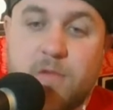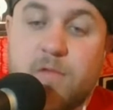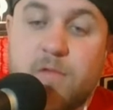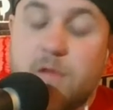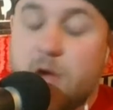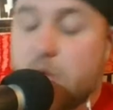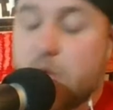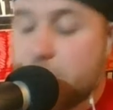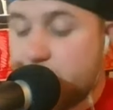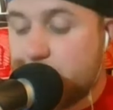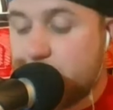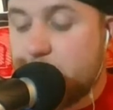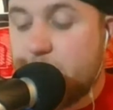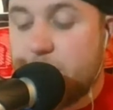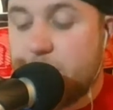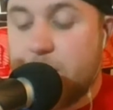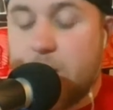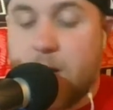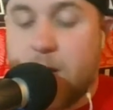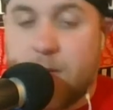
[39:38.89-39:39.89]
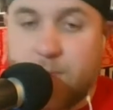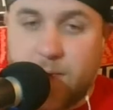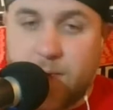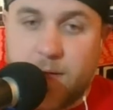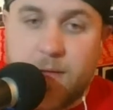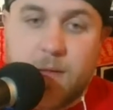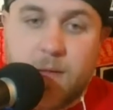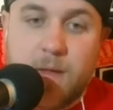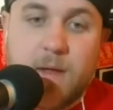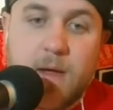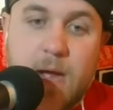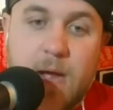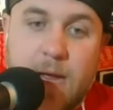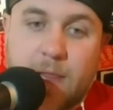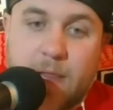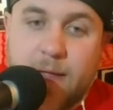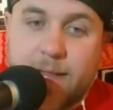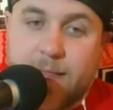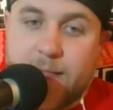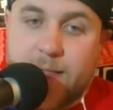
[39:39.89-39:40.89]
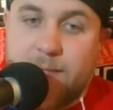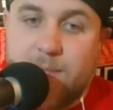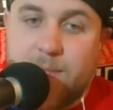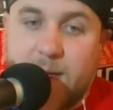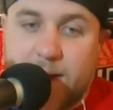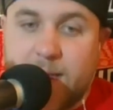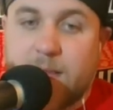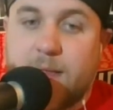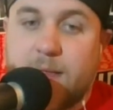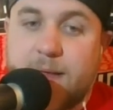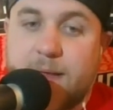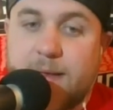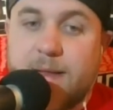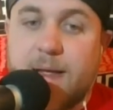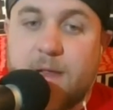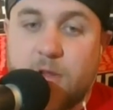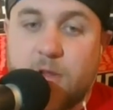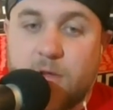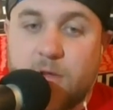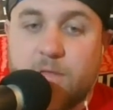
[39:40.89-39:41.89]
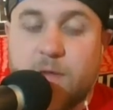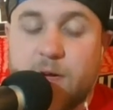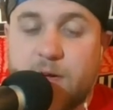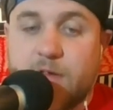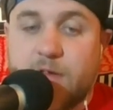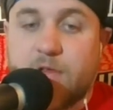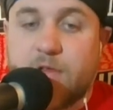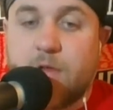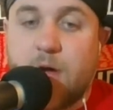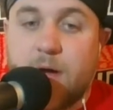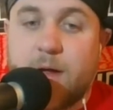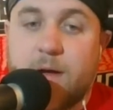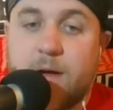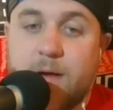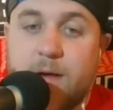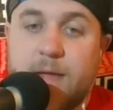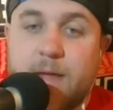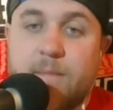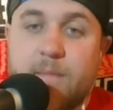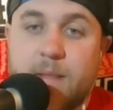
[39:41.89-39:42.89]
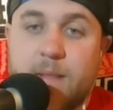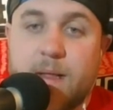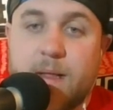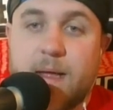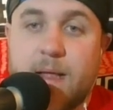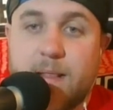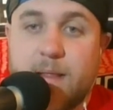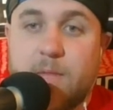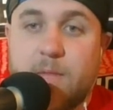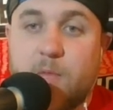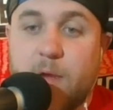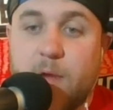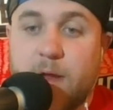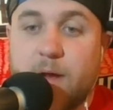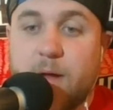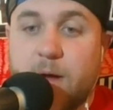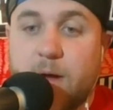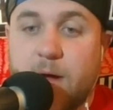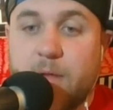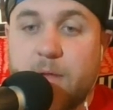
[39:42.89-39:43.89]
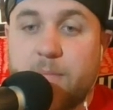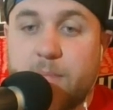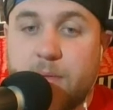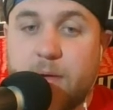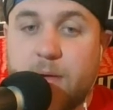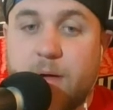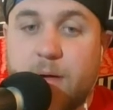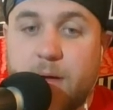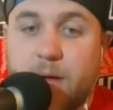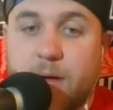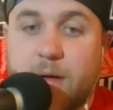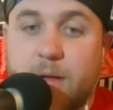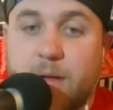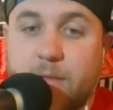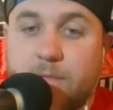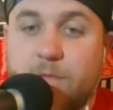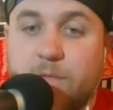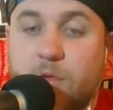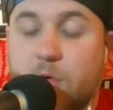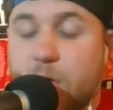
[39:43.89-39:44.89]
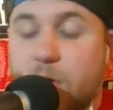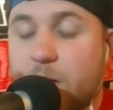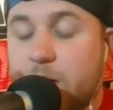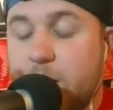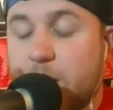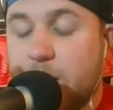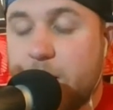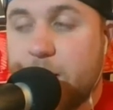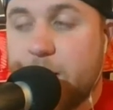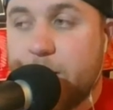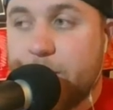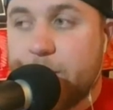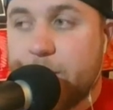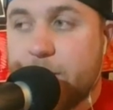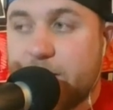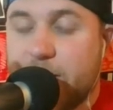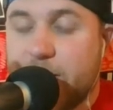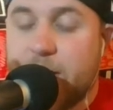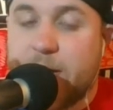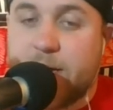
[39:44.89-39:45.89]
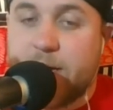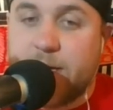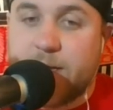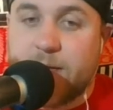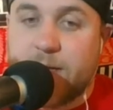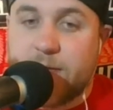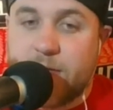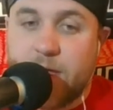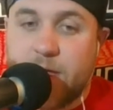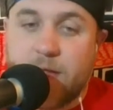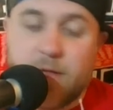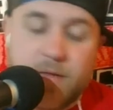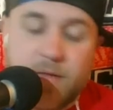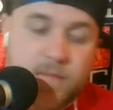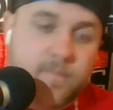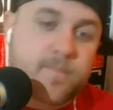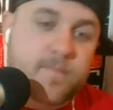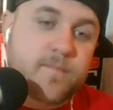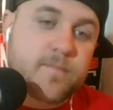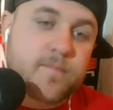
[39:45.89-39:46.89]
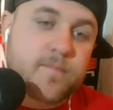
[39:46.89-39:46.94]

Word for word: Who knows what's going on, but I like that they made Killian Dane look very strong here and him to get the win up on for Sanity in this case.